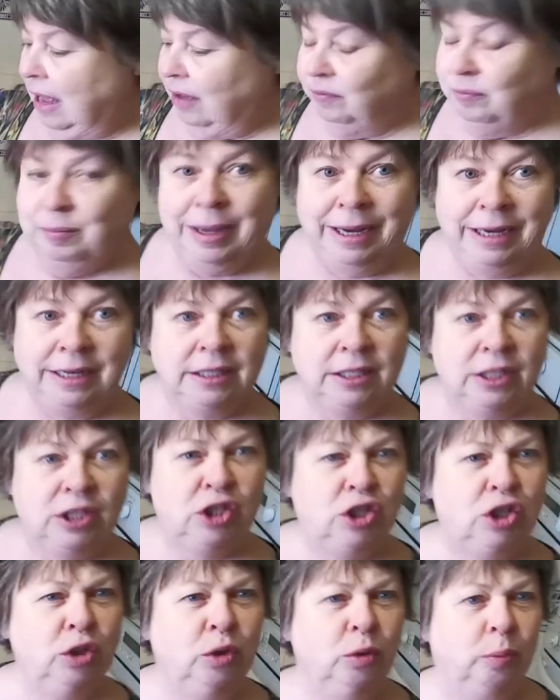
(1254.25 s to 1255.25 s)
have made a
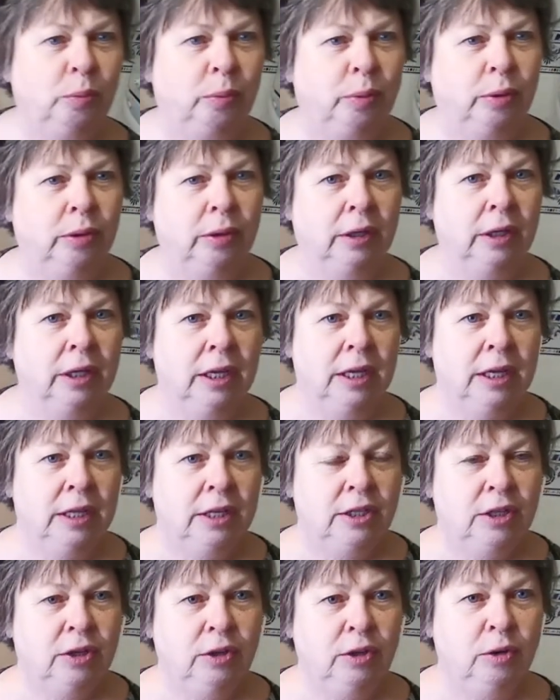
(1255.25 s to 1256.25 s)
soup,
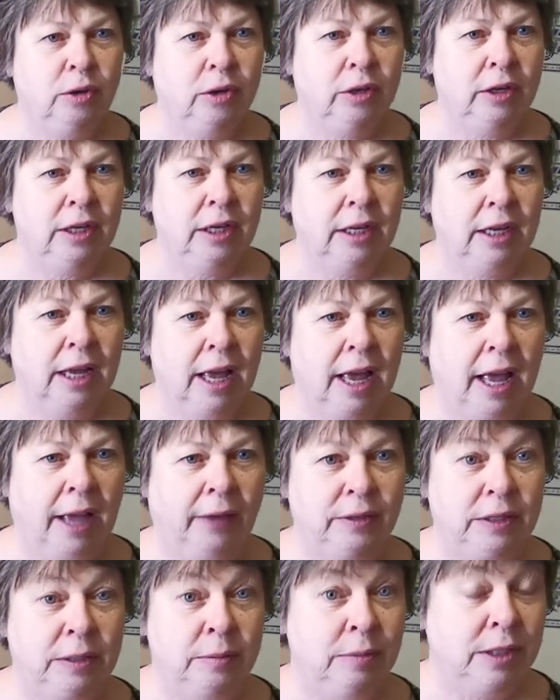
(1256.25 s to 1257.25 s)
so you can
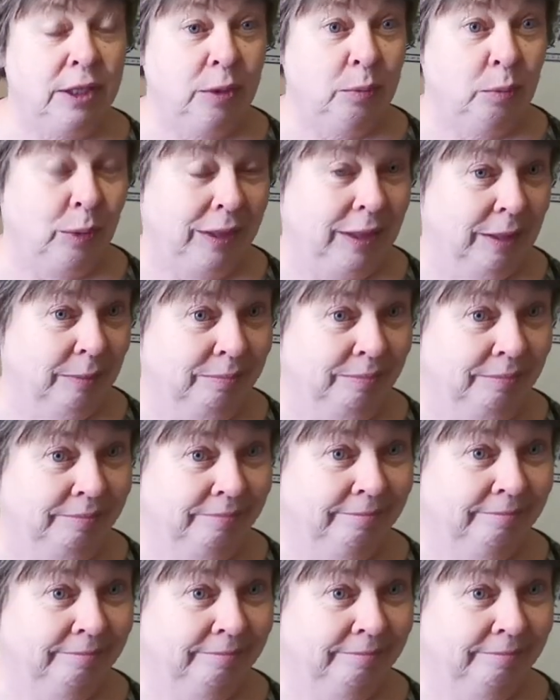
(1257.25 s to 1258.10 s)
have some soup with them.